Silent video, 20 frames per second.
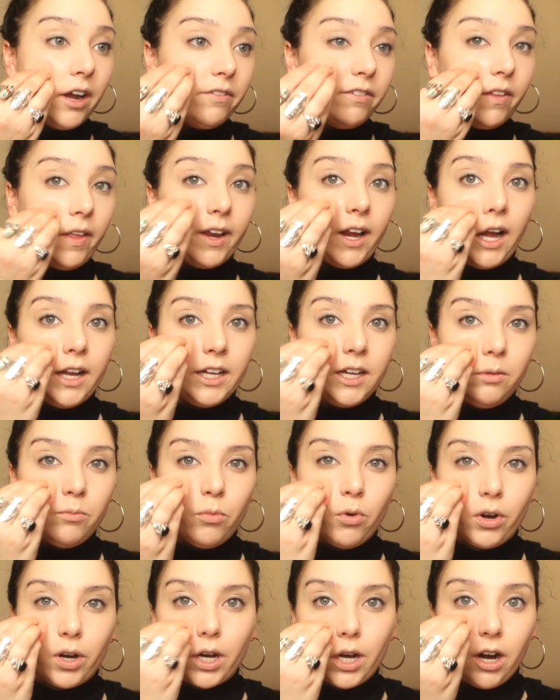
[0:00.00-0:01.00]
I feel like I need
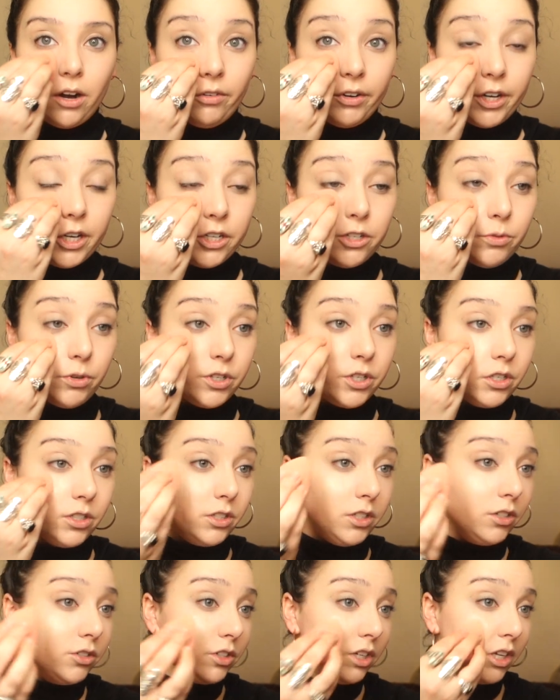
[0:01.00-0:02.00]
more coverage, which
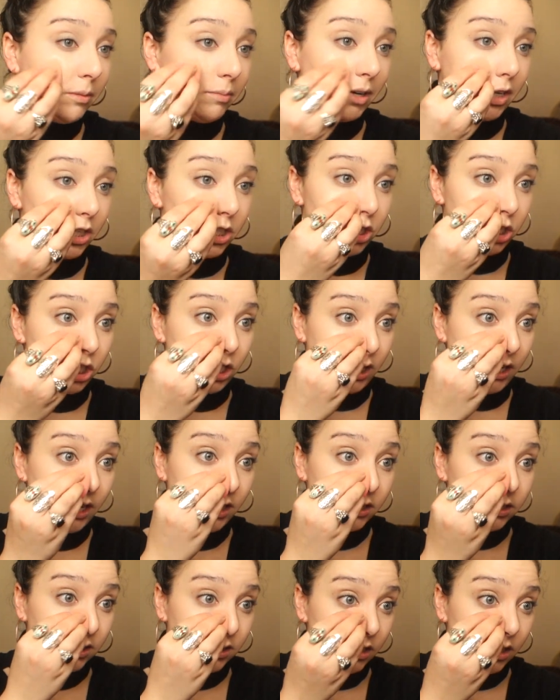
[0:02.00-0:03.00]
is usually my
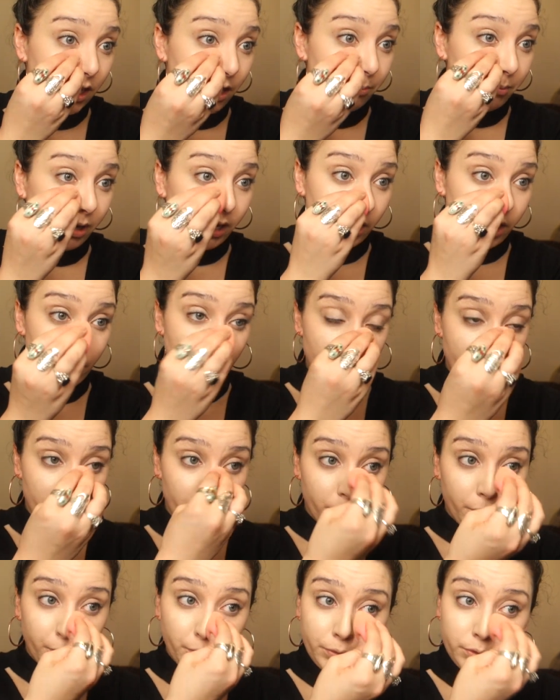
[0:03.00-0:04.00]
cheeks and my
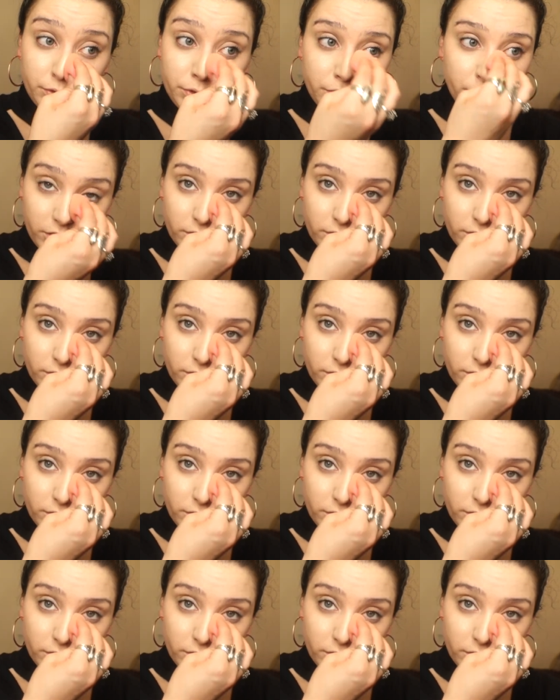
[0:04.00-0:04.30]
nose,